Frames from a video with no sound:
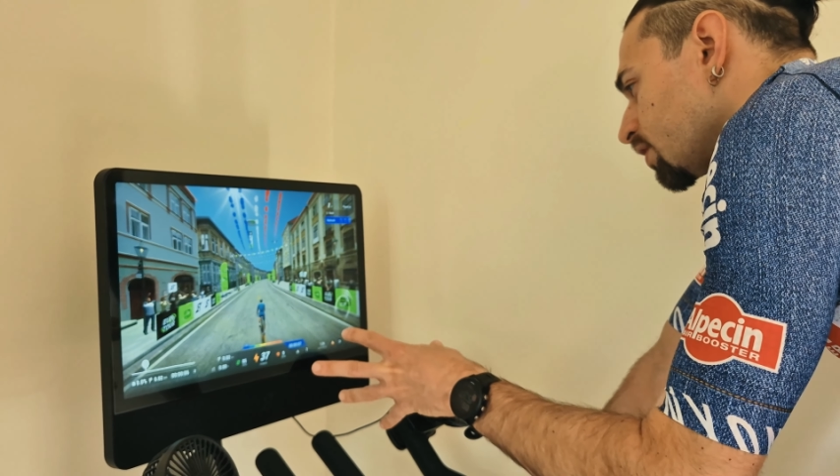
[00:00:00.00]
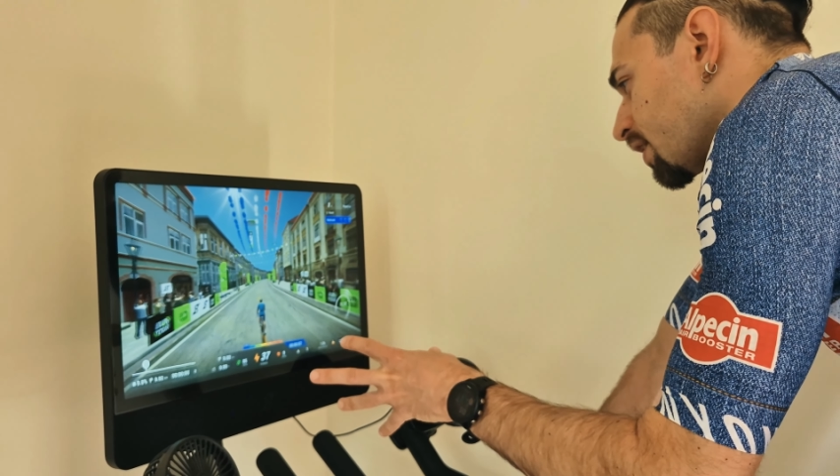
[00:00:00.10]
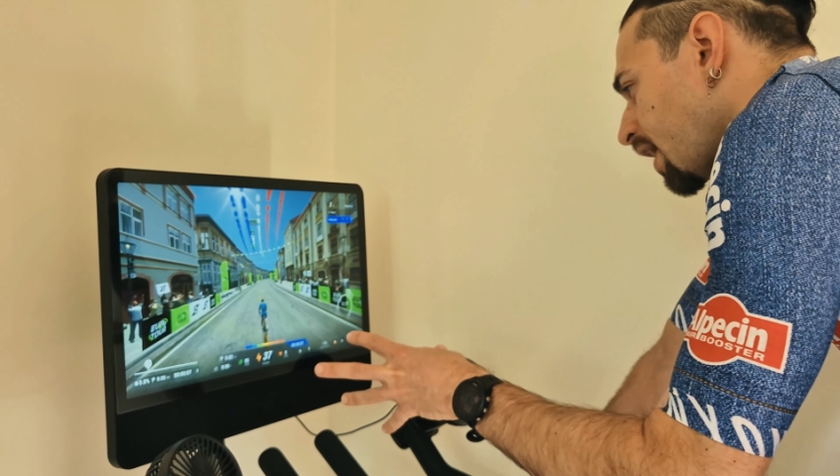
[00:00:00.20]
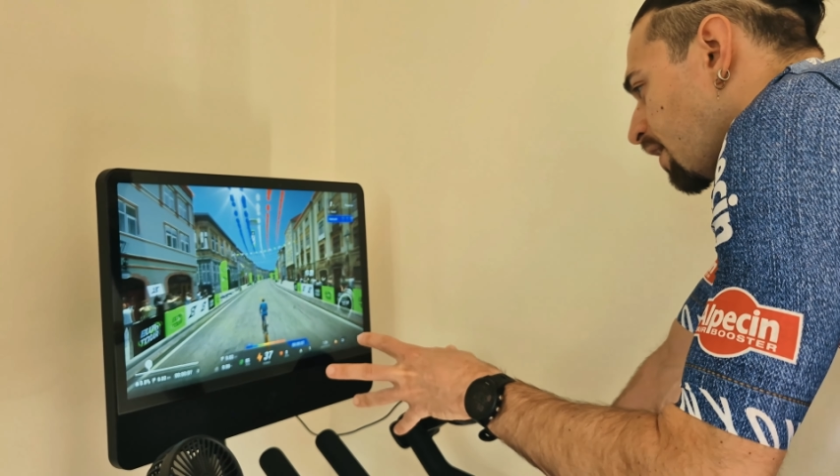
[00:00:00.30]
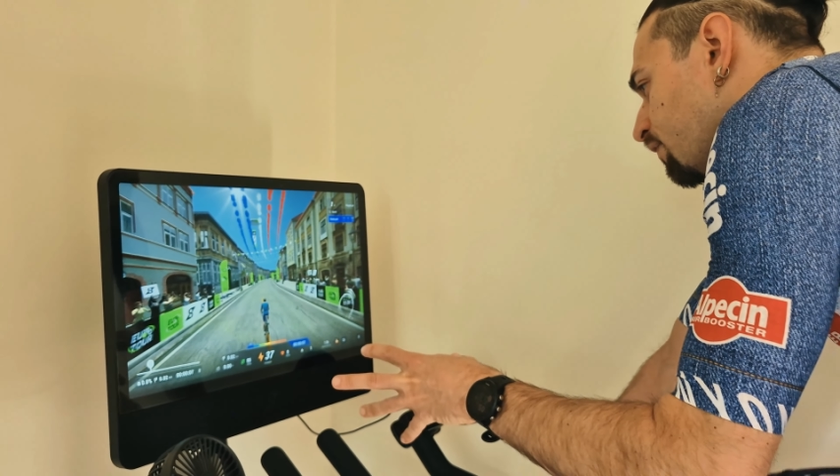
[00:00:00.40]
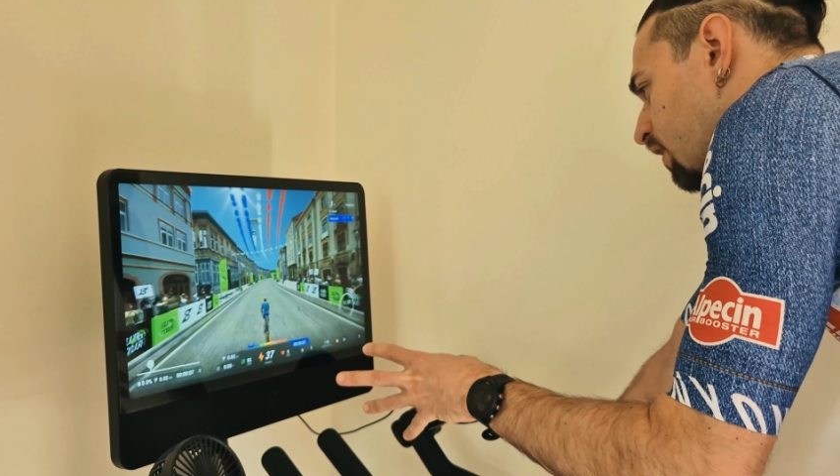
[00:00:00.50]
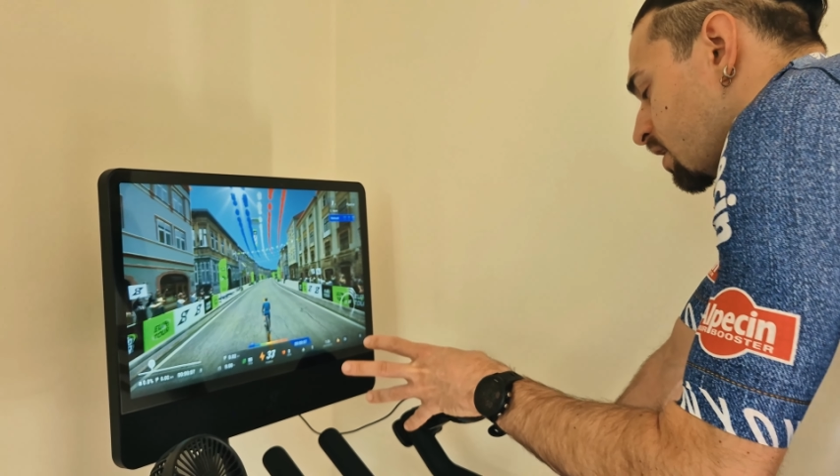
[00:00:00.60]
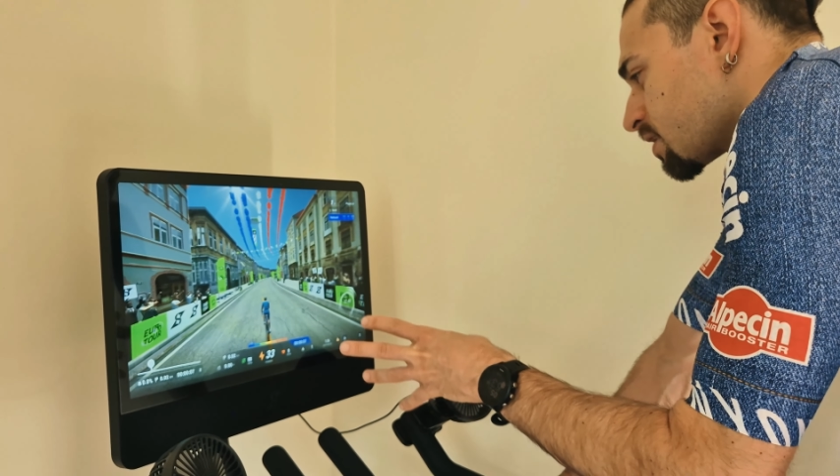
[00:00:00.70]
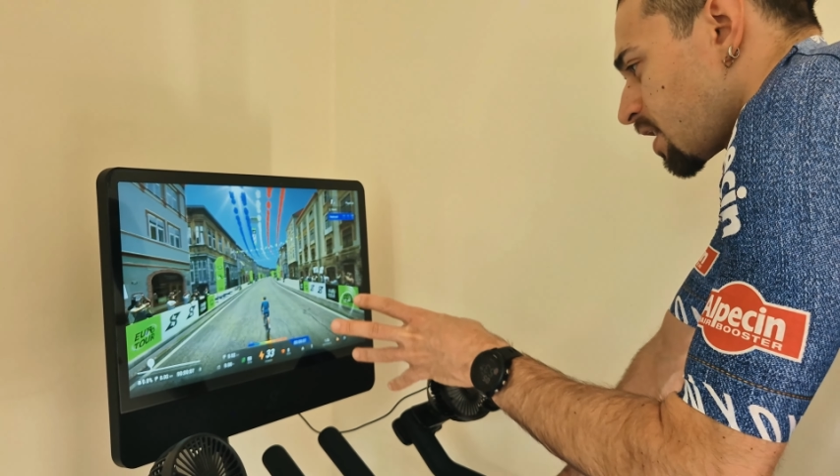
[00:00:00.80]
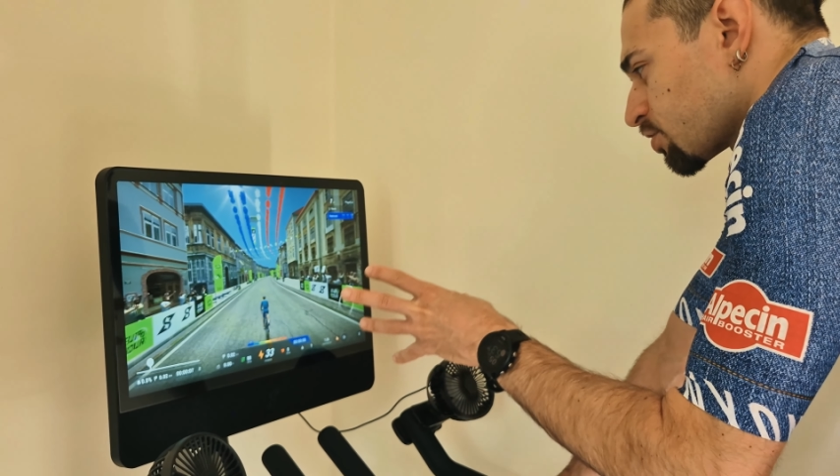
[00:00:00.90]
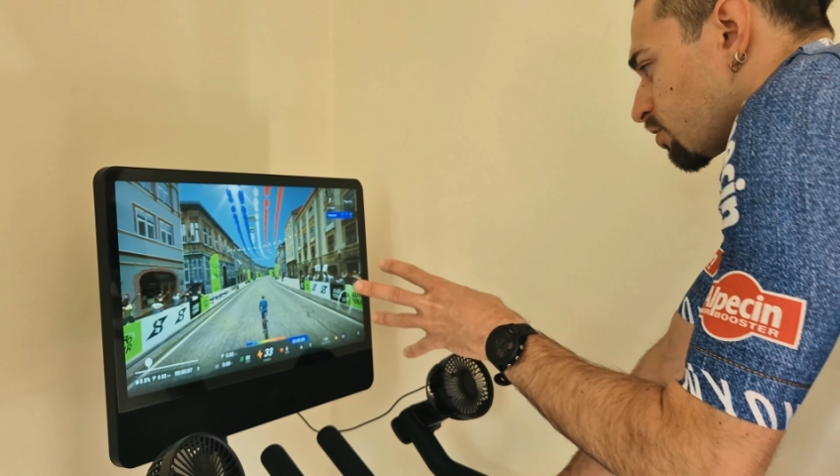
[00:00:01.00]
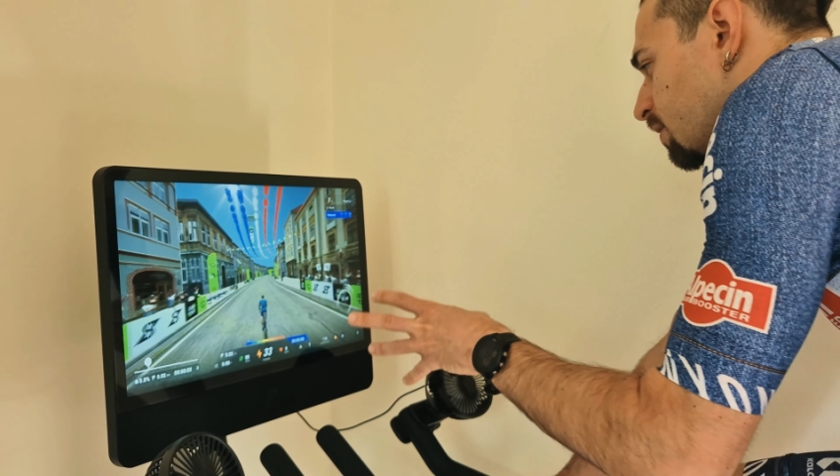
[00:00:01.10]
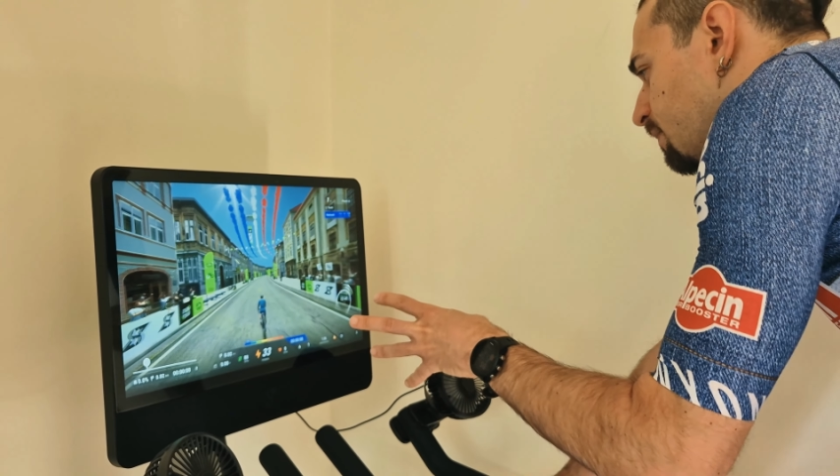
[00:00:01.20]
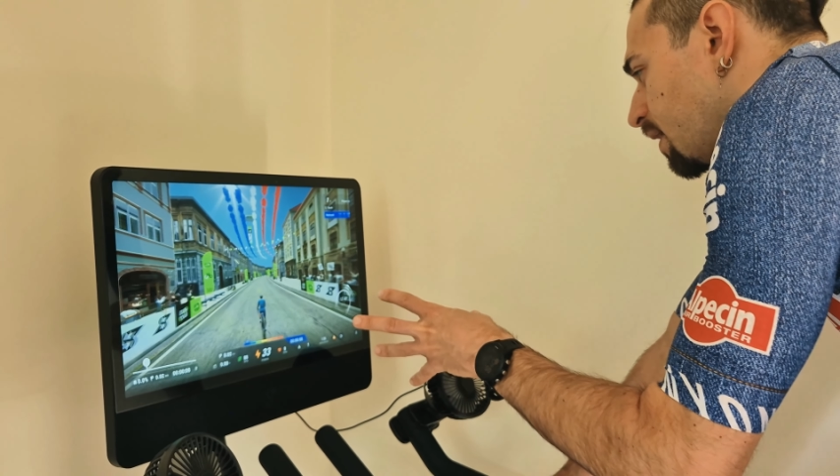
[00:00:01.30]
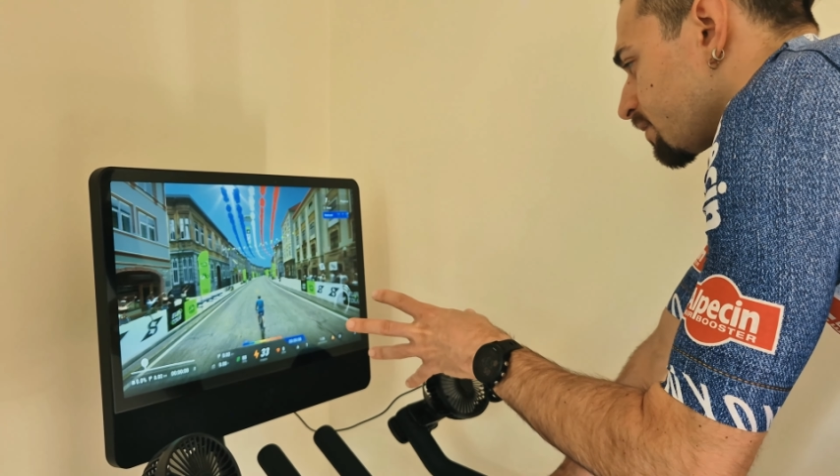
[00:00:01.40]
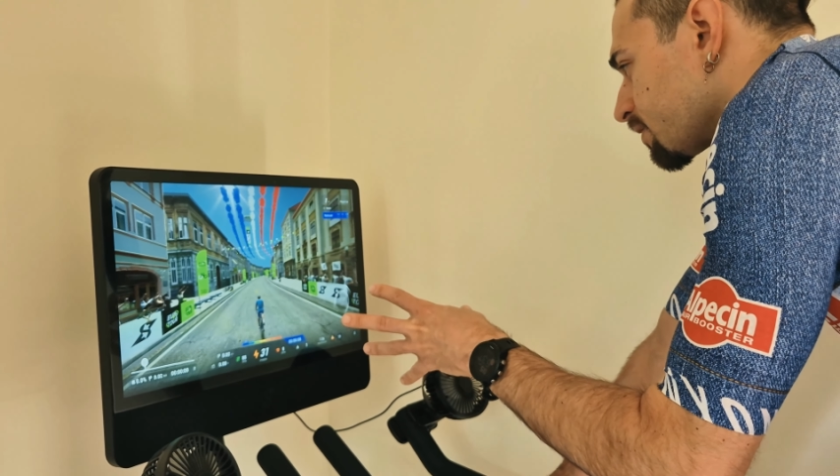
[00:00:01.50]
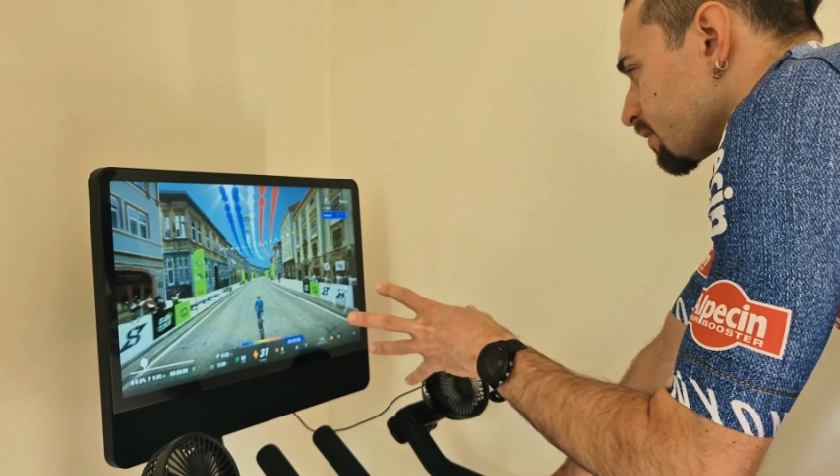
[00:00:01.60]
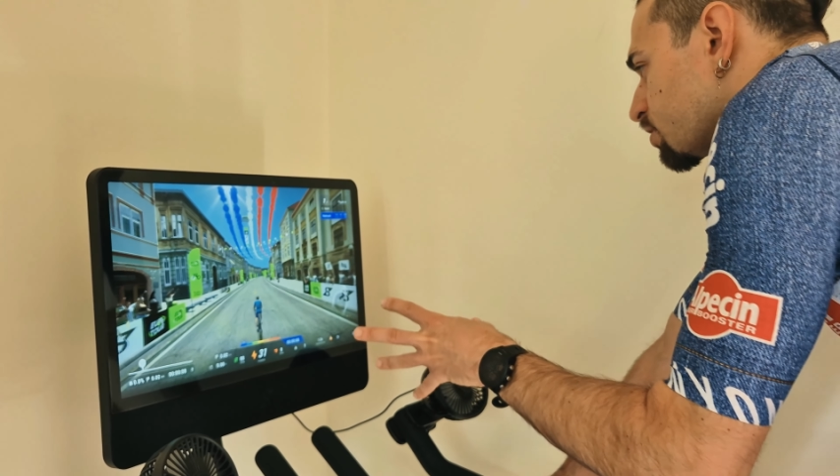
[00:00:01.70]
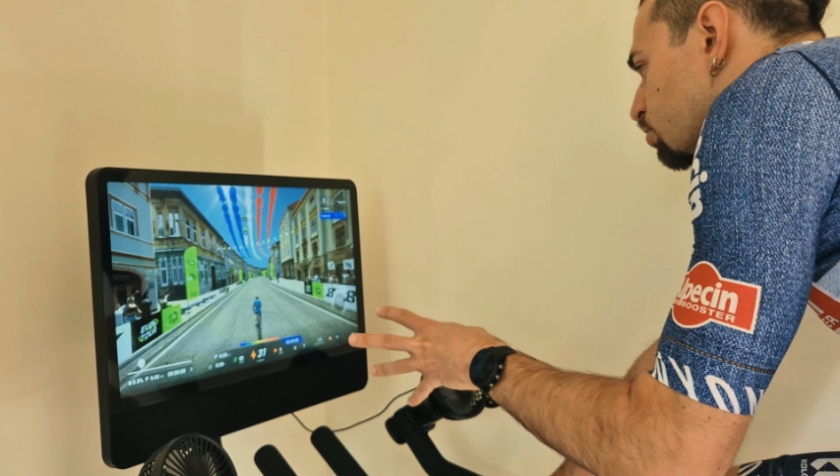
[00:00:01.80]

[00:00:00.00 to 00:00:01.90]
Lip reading: The graphics is actually better than